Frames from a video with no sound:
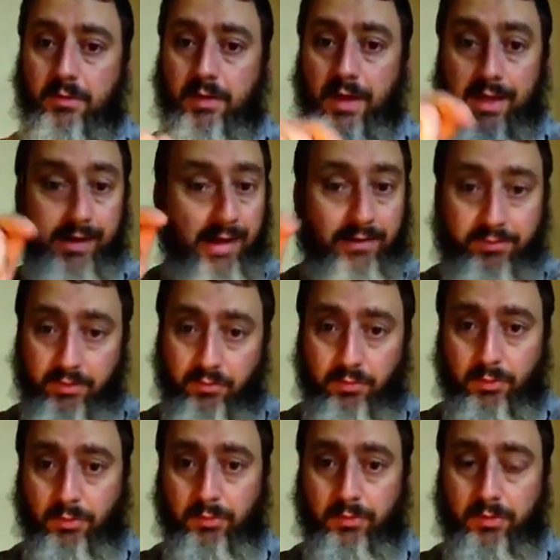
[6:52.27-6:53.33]
And that's the
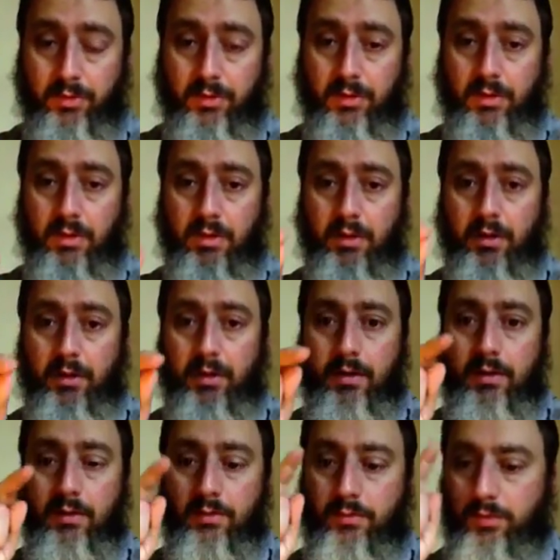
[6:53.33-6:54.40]
truth.
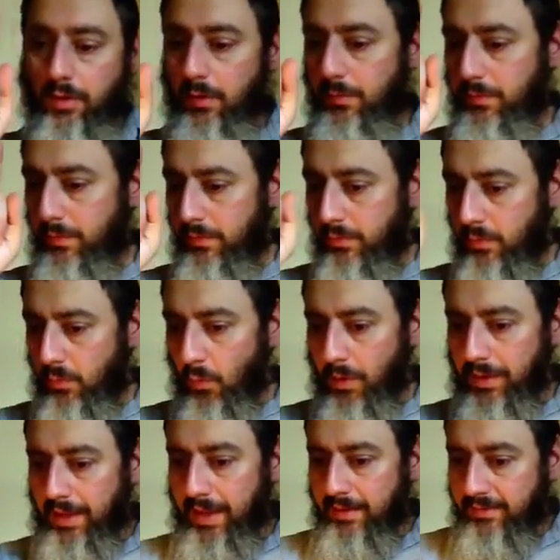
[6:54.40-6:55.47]
So
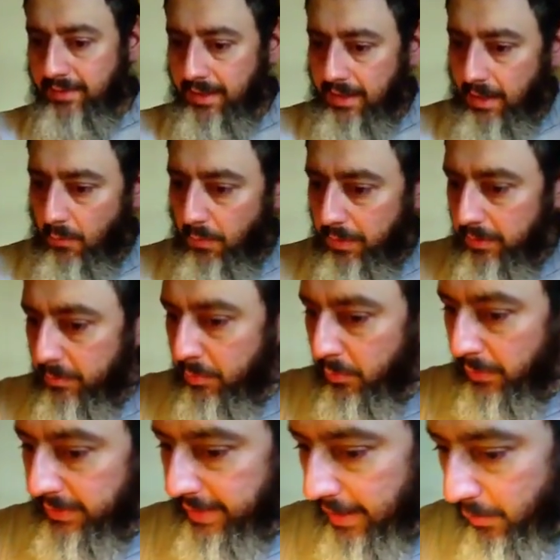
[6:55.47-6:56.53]
one last thing I wanted to
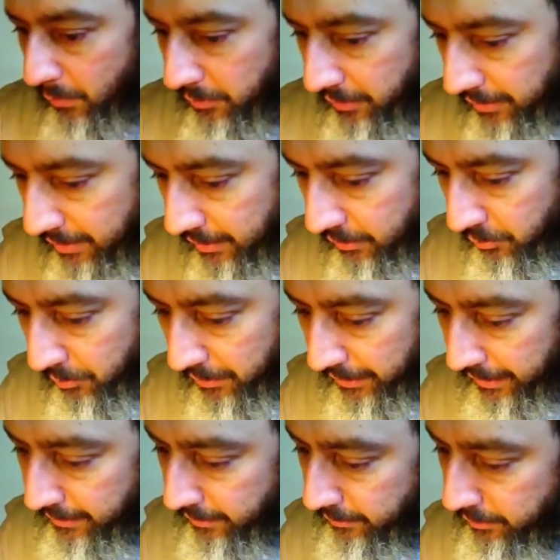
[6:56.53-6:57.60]
point out, which I think is
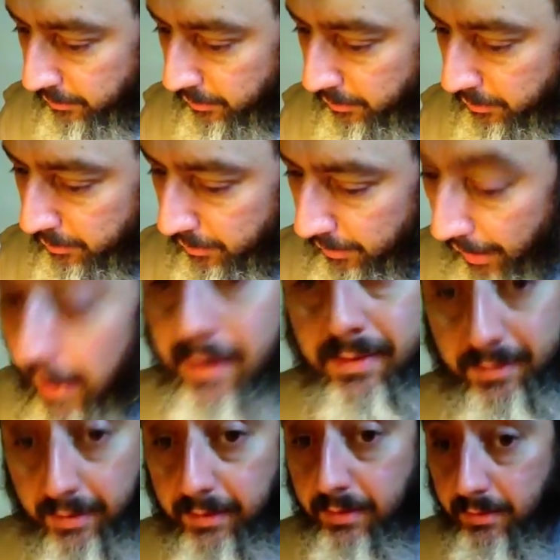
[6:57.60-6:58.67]
related to, I
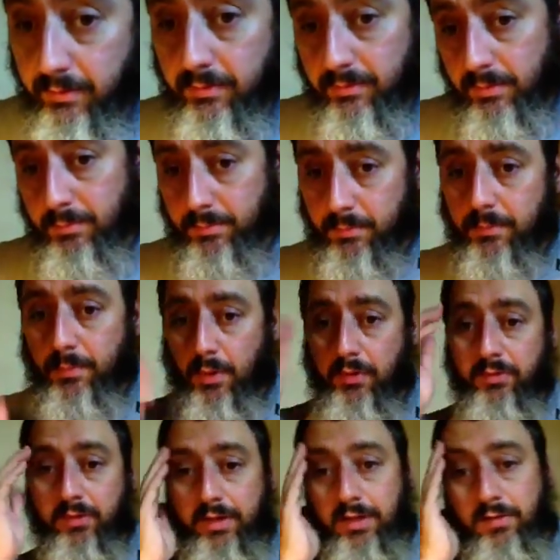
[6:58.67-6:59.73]
think
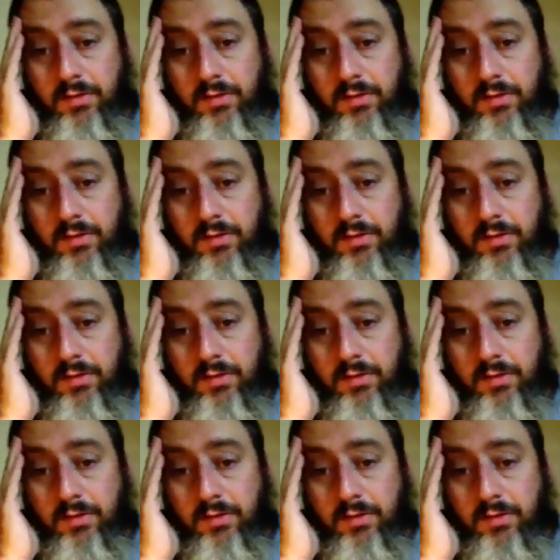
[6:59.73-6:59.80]
personally,